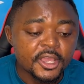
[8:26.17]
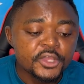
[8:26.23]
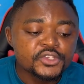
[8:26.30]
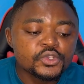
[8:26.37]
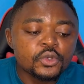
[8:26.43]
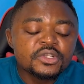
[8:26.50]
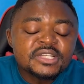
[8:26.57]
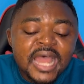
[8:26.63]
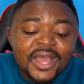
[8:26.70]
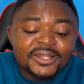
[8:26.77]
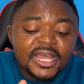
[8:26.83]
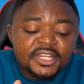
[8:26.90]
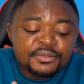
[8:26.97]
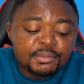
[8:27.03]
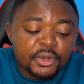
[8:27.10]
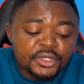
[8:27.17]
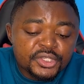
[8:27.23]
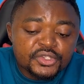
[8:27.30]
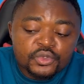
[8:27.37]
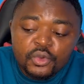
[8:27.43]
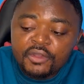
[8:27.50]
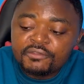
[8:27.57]
So now that the money
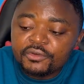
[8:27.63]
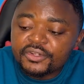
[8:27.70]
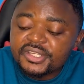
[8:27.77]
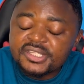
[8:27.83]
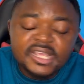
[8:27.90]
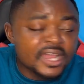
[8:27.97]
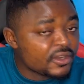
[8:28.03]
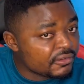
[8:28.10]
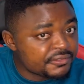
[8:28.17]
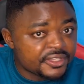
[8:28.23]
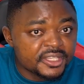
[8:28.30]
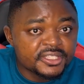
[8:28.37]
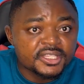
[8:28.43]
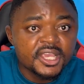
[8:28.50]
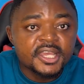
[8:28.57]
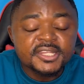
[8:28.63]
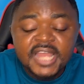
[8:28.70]
is going for these kind of things,